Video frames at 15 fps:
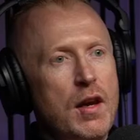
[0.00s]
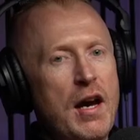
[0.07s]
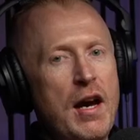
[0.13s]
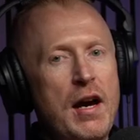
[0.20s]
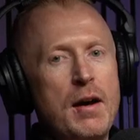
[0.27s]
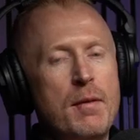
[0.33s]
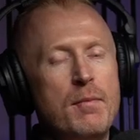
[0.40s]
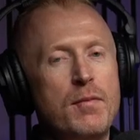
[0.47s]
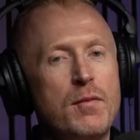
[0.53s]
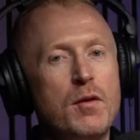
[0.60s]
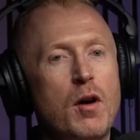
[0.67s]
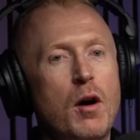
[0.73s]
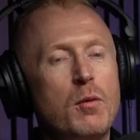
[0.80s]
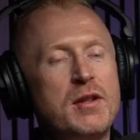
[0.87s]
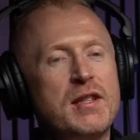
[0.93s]
um,
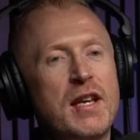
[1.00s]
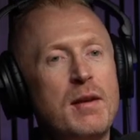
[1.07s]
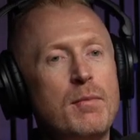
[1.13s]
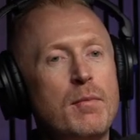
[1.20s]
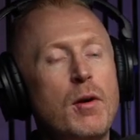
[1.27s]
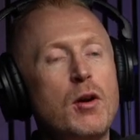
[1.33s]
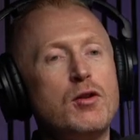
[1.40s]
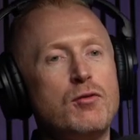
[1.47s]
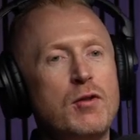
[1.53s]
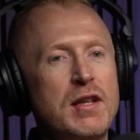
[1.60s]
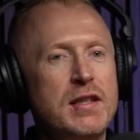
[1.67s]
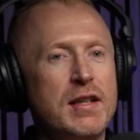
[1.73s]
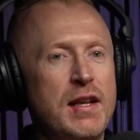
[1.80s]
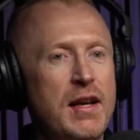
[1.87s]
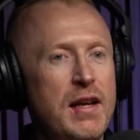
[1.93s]
I would say most
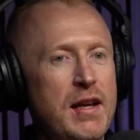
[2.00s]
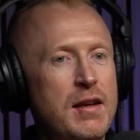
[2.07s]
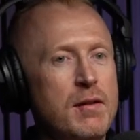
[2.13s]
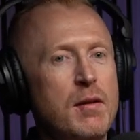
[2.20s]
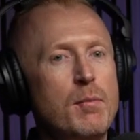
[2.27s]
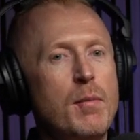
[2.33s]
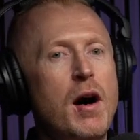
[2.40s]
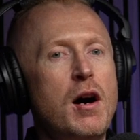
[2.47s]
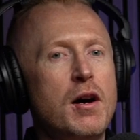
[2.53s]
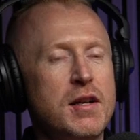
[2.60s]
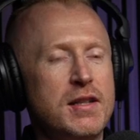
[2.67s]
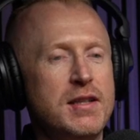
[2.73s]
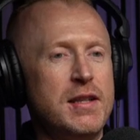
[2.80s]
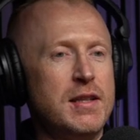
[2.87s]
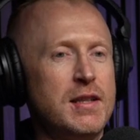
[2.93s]
recently,
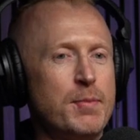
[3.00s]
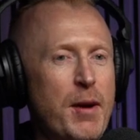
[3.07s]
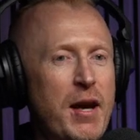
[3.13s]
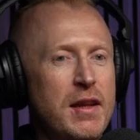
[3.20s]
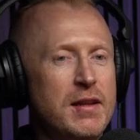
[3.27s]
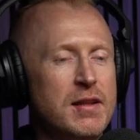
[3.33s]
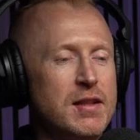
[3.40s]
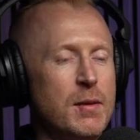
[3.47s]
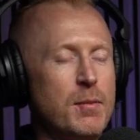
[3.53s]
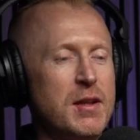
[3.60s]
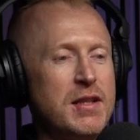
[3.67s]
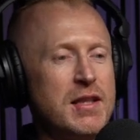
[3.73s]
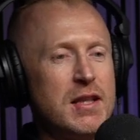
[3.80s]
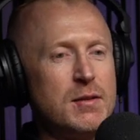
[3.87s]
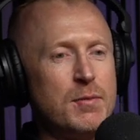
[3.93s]
marketing spend. Somebody
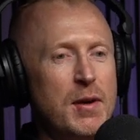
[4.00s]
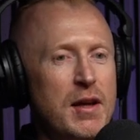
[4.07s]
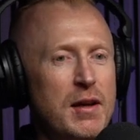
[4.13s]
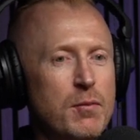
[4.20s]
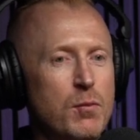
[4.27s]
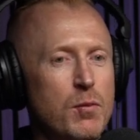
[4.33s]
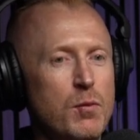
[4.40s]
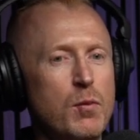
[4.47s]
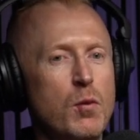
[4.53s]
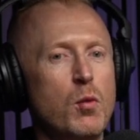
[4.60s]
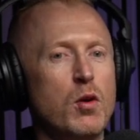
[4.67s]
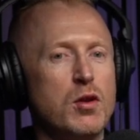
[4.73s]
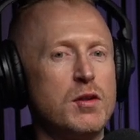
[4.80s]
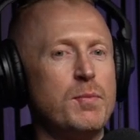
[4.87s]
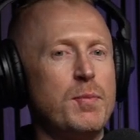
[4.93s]
said to me,
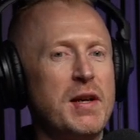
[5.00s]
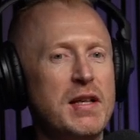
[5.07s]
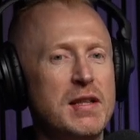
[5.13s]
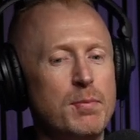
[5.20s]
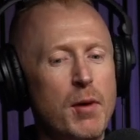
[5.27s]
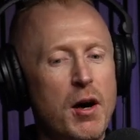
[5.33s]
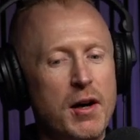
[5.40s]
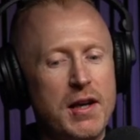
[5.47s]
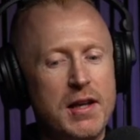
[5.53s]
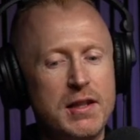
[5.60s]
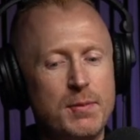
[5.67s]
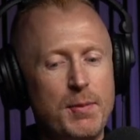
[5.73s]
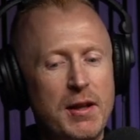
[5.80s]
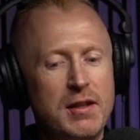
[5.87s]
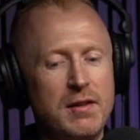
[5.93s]
"What's the biggest marketing
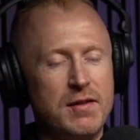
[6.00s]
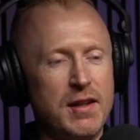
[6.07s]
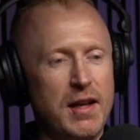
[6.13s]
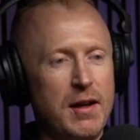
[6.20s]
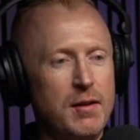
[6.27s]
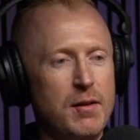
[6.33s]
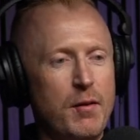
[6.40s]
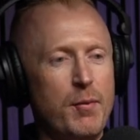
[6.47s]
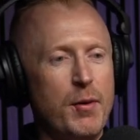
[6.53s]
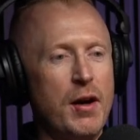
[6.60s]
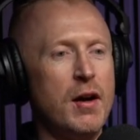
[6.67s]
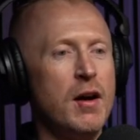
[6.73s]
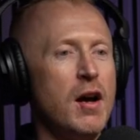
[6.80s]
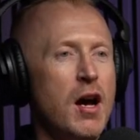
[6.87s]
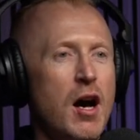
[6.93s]
spend you set you put?"
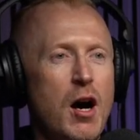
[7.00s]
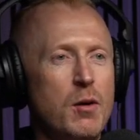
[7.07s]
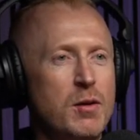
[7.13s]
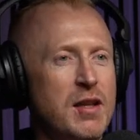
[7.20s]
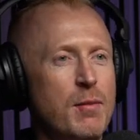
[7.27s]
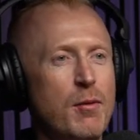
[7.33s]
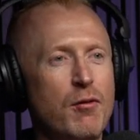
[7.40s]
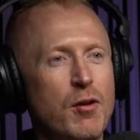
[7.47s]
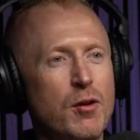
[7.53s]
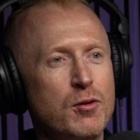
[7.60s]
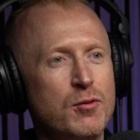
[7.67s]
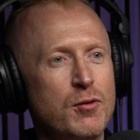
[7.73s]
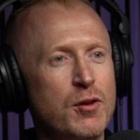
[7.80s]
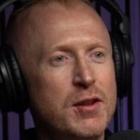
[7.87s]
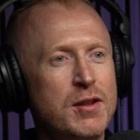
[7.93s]
I would say my Rolls
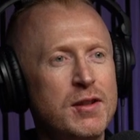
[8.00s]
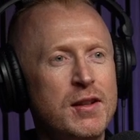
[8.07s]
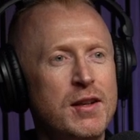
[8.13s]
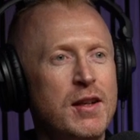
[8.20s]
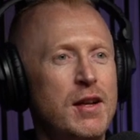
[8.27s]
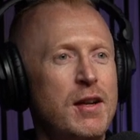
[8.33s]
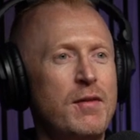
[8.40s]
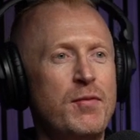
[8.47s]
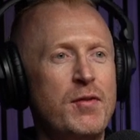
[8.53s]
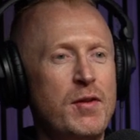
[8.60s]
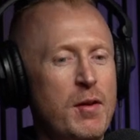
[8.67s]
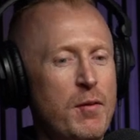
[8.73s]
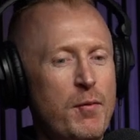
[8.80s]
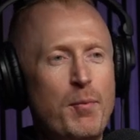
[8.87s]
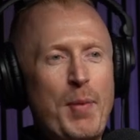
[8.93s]
Royce,
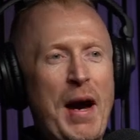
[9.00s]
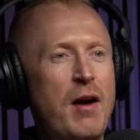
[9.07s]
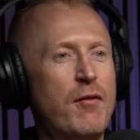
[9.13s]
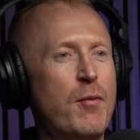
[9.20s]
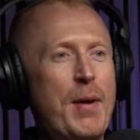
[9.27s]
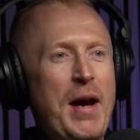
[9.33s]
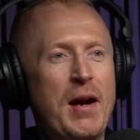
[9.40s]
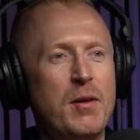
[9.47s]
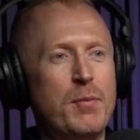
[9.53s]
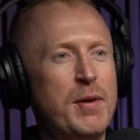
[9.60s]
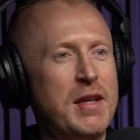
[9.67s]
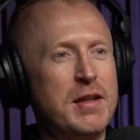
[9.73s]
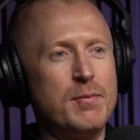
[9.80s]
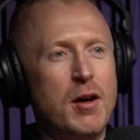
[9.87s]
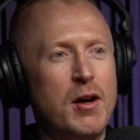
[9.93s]
the pound for pound, the
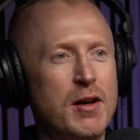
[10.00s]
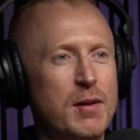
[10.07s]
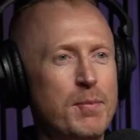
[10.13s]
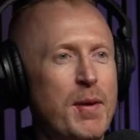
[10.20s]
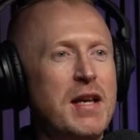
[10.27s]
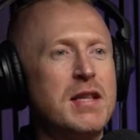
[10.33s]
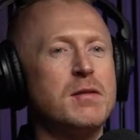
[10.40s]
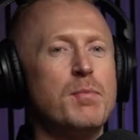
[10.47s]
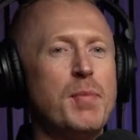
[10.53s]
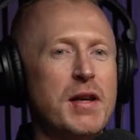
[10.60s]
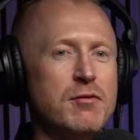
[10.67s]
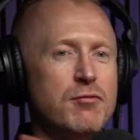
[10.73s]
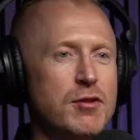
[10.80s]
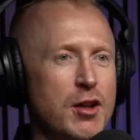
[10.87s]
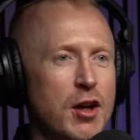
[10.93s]
biggest market, best best
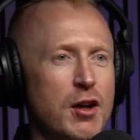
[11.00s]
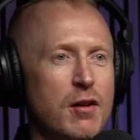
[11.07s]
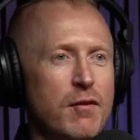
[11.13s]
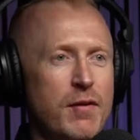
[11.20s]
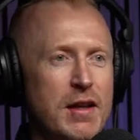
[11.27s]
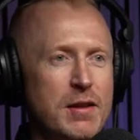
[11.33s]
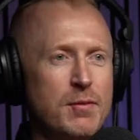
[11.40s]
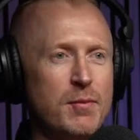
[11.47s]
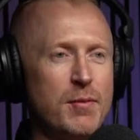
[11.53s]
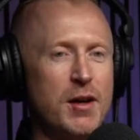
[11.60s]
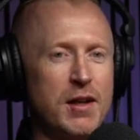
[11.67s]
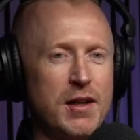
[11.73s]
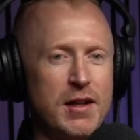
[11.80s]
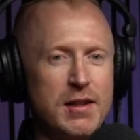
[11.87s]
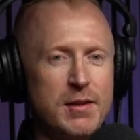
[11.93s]
return on investment
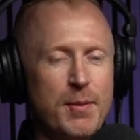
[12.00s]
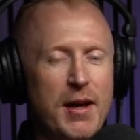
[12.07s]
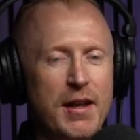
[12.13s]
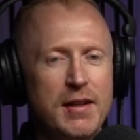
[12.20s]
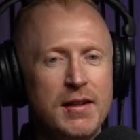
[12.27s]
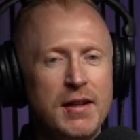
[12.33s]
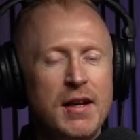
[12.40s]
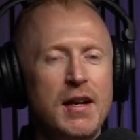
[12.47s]
marketing spend.